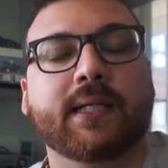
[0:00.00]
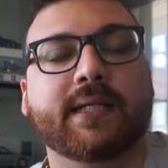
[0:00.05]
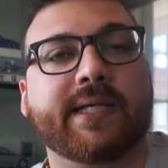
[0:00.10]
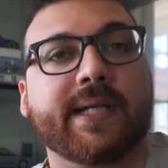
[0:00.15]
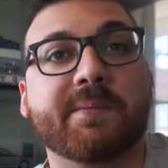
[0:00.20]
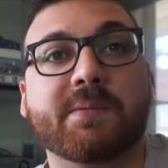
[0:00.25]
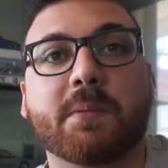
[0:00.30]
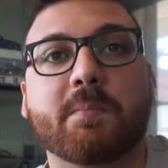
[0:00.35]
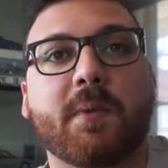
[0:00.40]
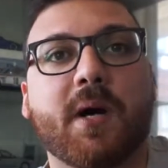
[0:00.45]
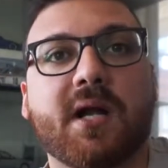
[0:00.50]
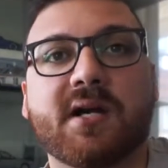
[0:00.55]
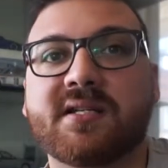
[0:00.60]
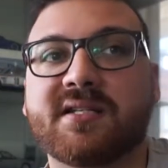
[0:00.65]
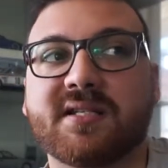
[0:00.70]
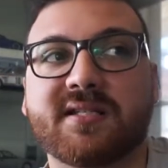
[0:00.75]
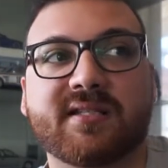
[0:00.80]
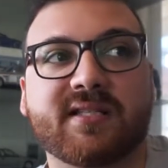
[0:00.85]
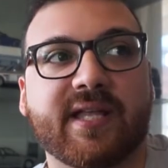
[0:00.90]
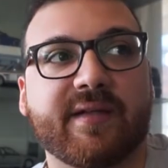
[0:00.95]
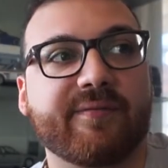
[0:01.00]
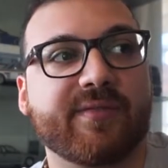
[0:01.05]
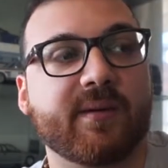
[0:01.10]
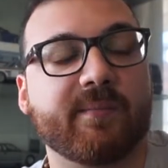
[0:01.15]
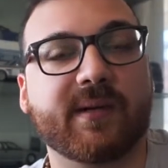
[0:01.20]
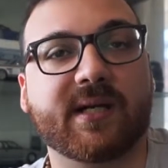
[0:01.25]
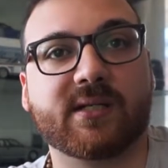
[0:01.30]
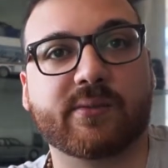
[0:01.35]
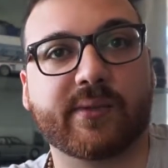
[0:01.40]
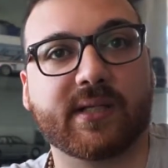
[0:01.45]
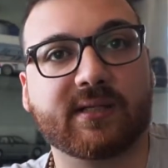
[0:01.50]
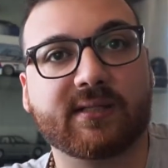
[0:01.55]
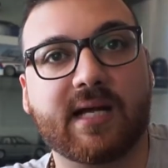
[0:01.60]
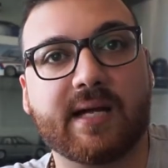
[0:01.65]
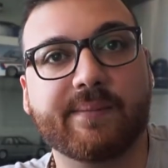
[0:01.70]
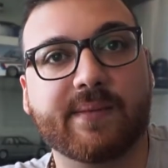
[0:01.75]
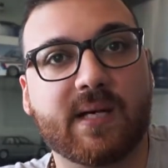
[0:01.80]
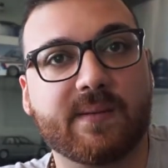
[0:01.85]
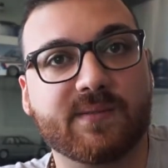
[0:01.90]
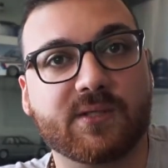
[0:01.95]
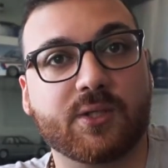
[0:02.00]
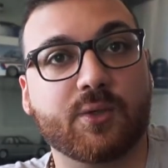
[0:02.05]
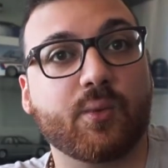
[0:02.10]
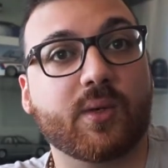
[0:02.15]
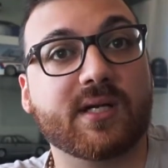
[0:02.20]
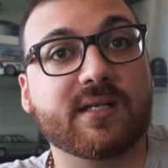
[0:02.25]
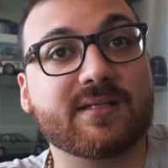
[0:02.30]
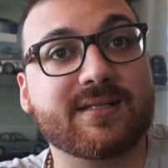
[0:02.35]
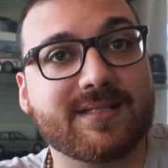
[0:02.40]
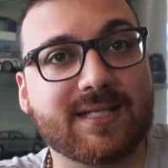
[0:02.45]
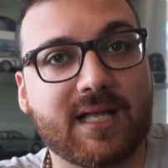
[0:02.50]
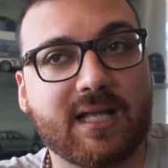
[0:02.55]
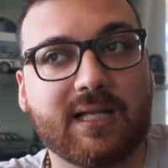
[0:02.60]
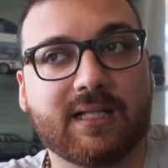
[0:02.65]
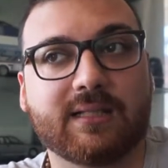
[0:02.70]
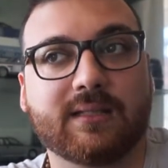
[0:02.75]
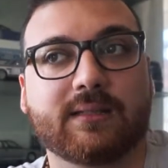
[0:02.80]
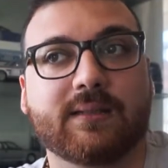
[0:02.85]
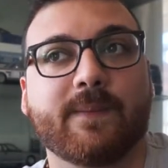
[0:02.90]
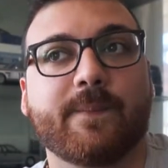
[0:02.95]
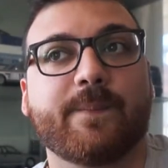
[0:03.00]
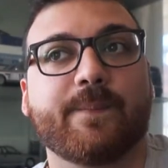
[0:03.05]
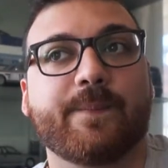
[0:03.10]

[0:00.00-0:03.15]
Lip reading: Keep the boxes, save them, because when the time comes and you want to sell